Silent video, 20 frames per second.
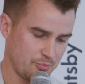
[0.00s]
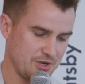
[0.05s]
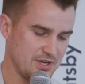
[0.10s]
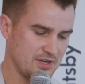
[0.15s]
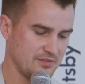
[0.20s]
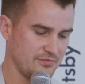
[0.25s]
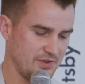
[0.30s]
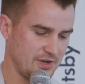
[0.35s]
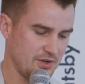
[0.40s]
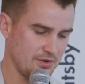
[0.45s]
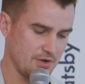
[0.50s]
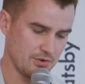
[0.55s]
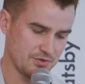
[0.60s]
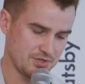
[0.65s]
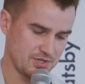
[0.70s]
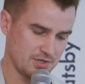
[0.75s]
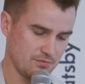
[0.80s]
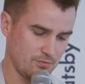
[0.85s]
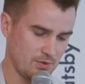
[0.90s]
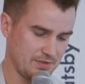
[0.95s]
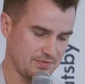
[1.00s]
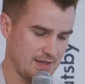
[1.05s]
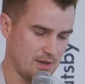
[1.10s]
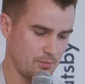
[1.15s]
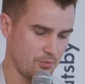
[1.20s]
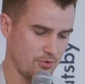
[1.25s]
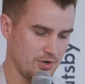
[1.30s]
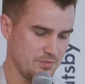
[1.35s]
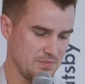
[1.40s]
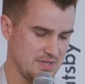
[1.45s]
pre-configured notion of what
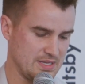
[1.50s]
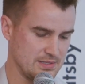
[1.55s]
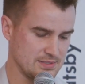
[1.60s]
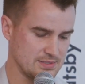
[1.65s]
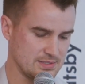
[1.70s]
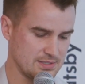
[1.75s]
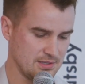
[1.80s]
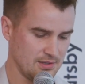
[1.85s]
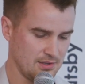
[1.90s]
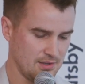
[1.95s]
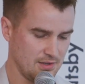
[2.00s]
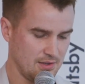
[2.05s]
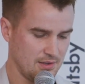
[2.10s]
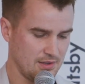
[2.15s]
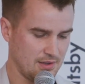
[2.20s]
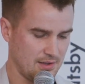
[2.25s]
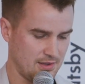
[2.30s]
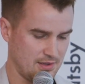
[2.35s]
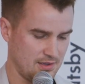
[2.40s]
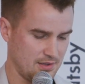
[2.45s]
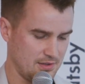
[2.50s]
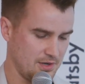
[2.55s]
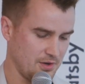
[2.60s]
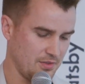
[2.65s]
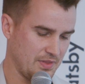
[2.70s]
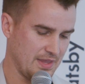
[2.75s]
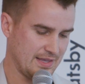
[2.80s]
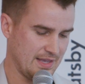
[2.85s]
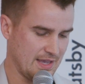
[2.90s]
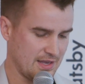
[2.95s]
that word means.
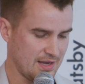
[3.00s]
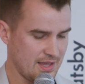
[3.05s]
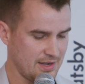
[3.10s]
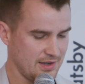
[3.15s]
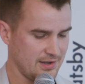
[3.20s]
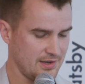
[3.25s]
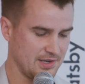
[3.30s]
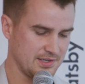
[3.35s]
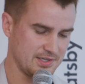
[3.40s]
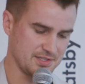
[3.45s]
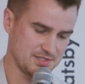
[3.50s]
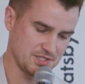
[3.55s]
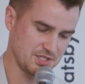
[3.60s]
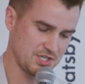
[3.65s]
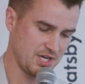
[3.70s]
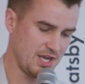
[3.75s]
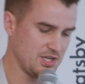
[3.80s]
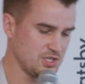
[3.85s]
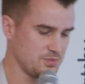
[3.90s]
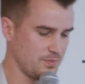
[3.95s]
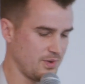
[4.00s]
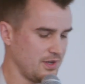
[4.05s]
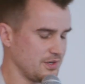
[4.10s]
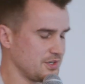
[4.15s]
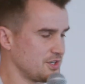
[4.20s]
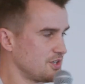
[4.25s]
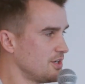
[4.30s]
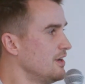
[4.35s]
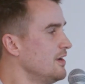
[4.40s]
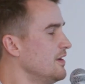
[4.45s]
They can't edit it, it doesn't change
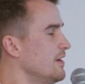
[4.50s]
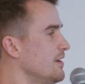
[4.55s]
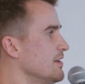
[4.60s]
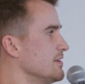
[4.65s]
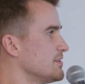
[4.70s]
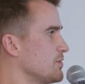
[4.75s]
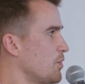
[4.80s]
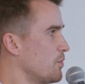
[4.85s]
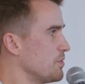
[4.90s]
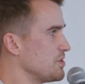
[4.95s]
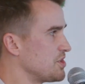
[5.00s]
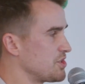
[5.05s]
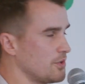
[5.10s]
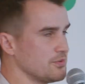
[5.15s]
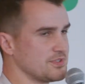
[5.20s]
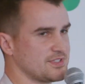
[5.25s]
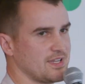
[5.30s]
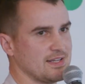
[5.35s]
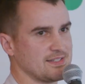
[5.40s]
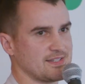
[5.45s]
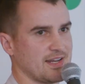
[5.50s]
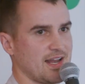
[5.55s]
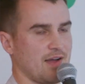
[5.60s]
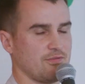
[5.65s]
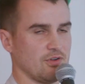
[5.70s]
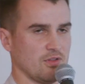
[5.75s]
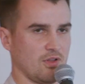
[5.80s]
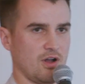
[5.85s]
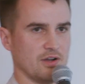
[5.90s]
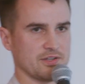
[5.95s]
much. So when we show sites that
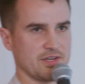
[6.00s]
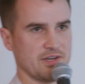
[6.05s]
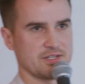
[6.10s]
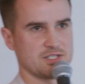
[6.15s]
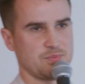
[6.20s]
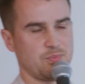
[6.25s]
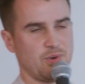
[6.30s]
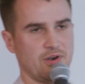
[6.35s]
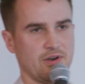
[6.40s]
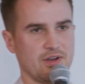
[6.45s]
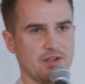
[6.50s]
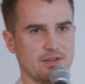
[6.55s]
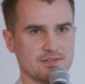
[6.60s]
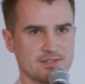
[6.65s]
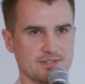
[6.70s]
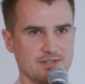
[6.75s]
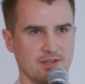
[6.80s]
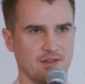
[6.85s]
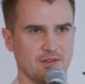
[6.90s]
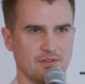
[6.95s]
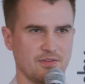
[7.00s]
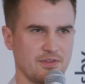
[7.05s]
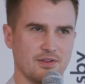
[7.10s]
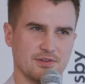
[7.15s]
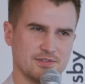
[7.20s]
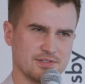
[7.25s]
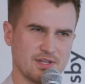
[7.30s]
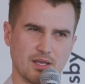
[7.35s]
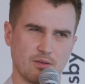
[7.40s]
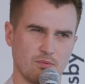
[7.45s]
have a logged-in experience,
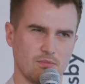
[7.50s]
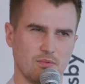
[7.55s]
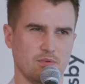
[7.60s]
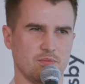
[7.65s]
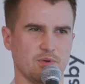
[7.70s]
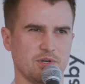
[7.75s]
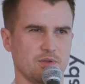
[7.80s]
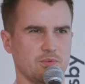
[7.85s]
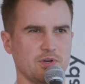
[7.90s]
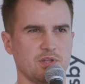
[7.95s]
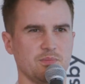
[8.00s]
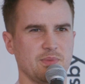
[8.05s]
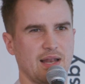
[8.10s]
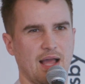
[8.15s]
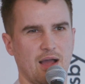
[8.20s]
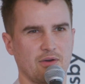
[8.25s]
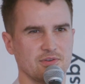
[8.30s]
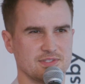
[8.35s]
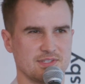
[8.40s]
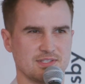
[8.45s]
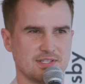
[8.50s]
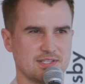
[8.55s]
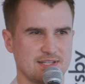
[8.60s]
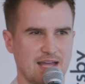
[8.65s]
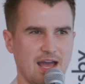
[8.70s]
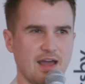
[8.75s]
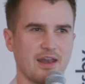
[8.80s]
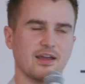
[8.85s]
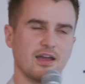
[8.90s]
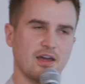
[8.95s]
it's like, well, what do you mean? How is this
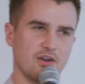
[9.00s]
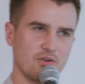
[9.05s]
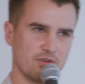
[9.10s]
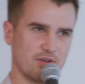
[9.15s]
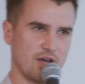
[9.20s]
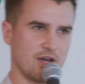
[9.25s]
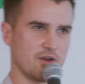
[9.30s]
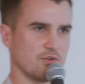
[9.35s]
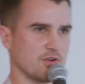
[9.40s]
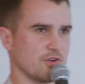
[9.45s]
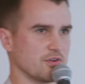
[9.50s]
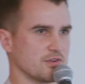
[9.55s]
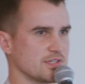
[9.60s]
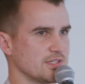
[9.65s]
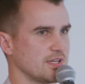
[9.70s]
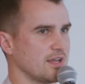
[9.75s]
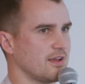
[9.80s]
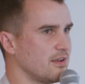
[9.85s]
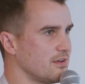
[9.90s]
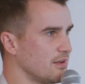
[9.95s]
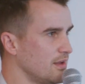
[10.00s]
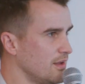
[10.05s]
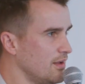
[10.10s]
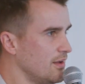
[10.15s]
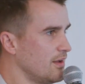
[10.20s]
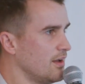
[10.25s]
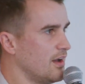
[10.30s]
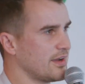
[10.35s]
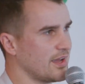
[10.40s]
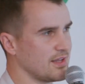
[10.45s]
static? I don't understand.
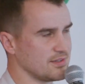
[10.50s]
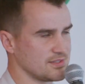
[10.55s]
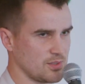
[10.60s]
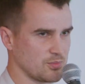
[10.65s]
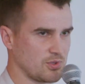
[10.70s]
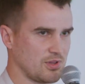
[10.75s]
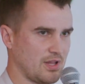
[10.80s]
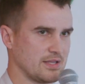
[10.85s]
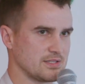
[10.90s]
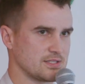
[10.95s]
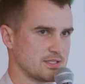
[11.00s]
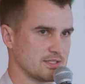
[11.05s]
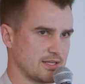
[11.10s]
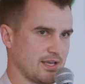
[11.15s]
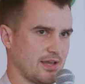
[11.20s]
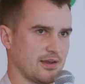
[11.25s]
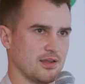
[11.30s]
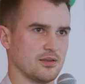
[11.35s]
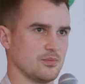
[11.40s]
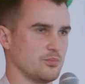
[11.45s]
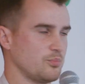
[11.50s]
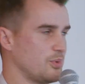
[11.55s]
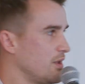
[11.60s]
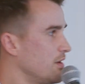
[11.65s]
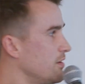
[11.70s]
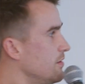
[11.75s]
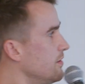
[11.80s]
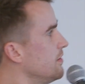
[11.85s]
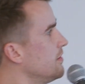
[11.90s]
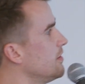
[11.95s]
Again, some clients just get it,
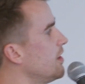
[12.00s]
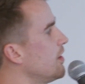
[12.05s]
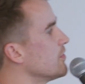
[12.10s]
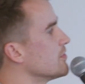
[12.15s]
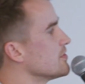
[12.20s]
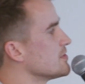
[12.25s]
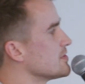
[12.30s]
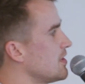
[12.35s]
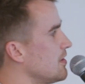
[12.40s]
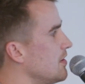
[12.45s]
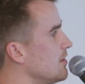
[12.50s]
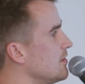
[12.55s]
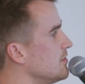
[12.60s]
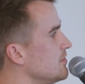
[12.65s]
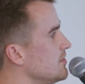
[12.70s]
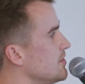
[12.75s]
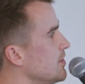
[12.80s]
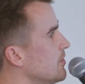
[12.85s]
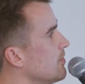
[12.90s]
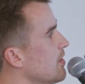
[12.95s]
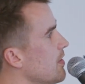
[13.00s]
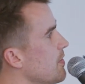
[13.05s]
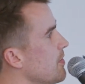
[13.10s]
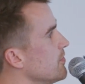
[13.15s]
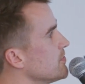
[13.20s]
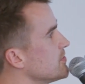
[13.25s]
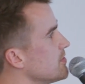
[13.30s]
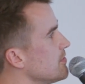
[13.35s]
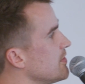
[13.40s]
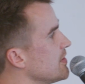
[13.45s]
but others don't, and
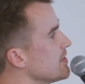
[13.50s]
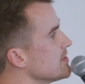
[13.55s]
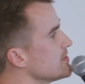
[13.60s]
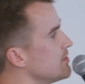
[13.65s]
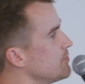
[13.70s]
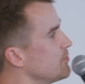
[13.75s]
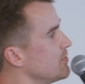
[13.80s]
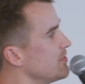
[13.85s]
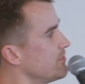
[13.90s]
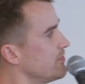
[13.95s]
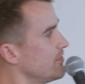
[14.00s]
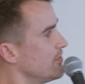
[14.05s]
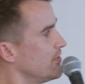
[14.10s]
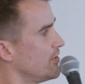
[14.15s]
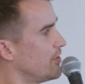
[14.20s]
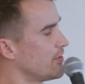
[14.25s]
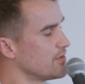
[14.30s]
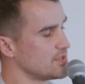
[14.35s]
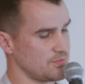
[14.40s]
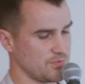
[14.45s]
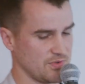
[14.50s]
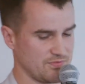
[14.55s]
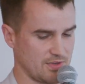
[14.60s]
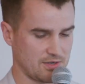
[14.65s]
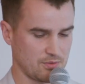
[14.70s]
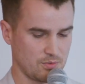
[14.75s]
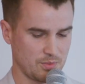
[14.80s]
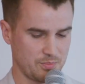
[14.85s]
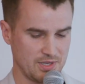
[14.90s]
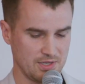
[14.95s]
those are things that we've noticed we've
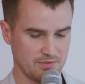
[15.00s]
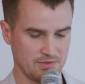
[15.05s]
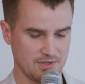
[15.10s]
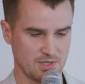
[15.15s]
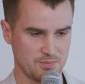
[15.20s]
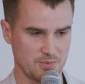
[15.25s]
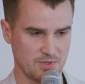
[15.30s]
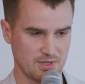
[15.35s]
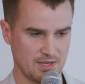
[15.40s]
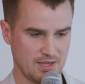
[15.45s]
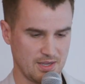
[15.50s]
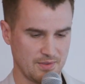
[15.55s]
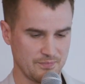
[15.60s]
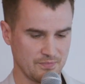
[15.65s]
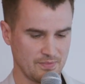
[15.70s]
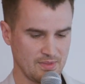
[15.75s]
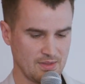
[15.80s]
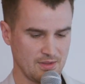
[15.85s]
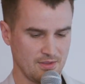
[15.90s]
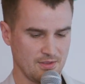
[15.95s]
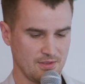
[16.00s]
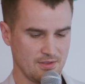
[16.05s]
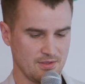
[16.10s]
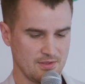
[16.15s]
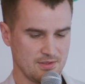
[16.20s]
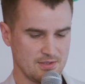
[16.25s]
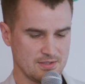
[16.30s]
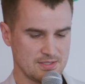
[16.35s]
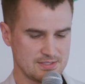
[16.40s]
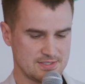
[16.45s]
had to repeatedly communicate.
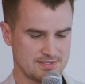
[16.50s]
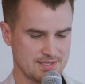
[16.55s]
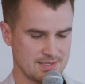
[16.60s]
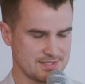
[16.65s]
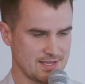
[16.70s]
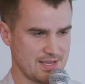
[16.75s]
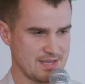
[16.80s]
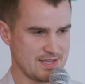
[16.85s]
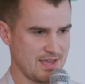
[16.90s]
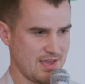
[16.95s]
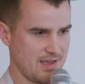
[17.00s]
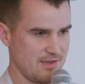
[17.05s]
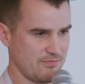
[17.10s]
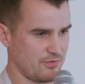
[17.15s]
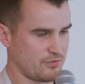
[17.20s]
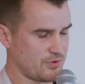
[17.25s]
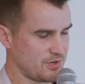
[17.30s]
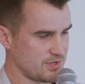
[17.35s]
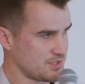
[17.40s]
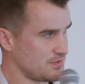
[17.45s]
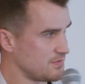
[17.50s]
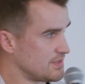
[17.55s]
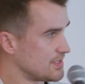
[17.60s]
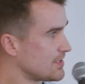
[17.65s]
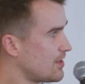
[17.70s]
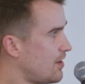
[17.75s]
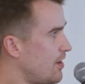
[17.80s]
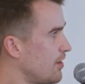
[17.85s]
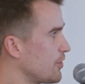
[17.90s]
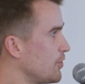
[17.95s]
Since I gave a version of
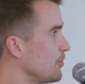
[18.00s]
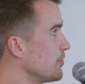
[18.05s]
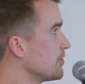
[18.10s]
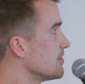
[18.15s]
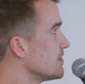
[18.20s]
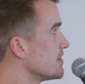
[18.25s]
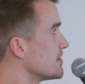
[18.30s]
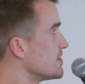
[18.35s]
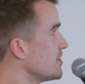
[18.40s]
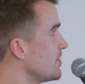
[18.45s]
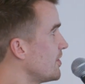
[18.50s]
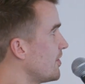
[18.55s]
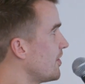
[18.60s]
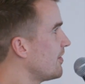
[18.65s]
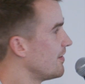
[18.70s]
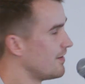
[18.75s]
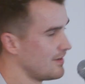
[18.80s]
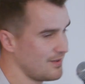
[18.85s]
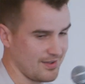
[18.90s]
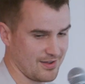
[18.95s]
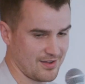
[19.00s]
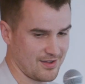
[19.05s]
this talk earlier this year,